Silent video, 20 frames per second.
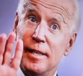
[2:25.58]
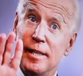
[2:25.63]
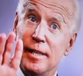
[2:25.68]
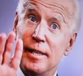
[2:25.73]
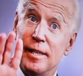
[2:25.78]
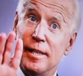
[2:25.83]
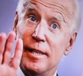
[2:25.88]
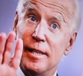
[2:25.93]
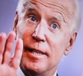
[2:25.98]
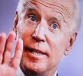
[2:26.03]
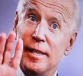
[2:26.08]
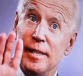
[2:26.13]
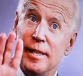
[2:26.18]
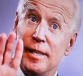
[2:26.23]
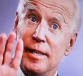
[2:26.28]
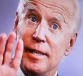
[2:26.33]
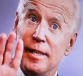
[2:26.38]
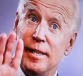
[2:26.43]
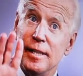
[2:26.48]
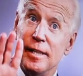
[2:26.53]

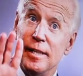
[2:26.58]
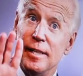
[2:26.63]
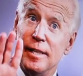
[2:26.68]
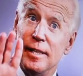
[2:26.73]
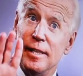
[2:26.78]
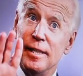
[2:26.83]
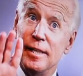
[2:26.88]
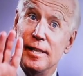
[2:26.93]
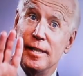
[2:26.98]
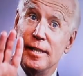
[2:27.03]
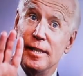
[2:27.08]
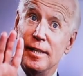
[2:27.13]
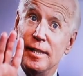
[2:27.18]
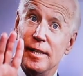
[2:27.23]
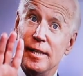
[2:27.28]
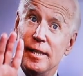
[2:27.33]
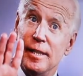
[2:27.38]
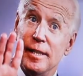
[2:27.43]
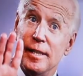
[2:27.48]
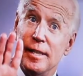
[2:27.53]

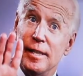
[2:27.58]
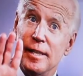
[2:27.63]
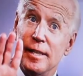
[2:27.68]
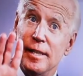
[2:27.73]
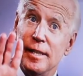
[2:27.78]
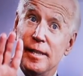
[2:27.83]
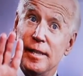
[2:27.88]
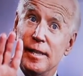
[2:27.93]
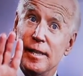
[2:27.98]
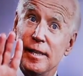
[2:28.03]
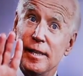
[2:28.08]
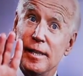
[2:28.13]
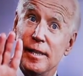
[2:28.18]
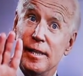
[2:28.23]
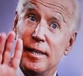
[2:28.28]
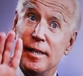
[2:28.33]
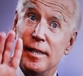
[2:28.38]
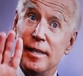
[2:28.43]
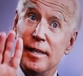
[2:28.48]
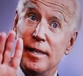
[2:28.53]

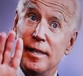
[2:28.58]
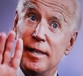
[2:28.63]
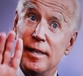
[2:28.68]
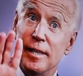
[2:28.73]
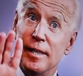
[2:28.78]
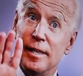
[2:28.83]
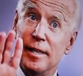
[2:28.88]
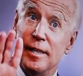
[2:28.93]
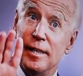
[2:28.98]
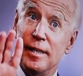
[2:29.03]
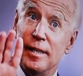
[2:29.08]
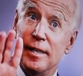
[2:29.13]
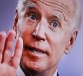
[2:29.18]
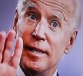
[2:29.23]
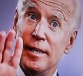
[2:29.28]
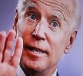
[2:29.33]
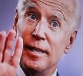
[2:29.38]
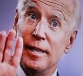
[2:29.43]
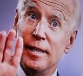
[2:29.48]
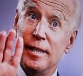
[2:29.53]

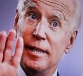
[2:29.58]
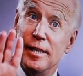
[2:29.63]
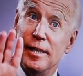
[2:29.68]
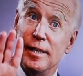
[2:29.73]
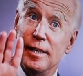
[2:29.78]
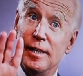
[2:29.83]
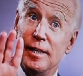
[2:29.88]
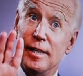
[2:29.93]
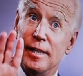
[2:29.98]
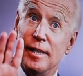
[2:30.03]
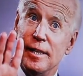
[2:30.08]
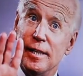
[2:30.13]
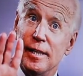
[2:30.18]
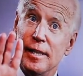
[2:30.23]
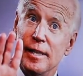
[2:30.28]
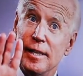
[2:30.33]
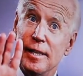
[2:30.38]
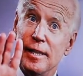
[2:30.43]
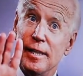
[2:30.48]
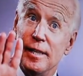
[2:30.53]

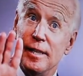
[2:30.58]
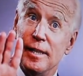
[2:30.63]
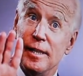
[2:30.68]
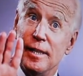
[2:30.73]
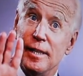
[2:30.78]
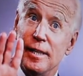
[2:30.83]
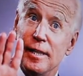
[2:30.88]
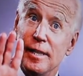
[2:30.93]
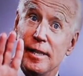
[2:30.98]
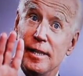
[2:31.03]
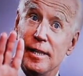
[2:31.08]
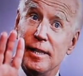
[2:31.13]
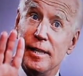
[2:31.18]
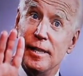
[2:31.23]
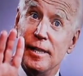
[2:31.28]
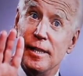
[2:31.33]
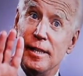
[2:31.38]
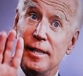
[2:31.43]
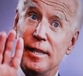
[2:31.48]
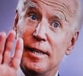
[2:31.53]

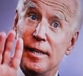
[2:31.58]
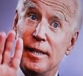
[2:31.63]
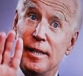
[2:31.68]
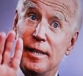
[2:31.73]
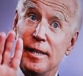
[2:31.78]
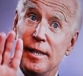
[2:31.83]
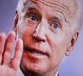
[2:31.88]
[no speech]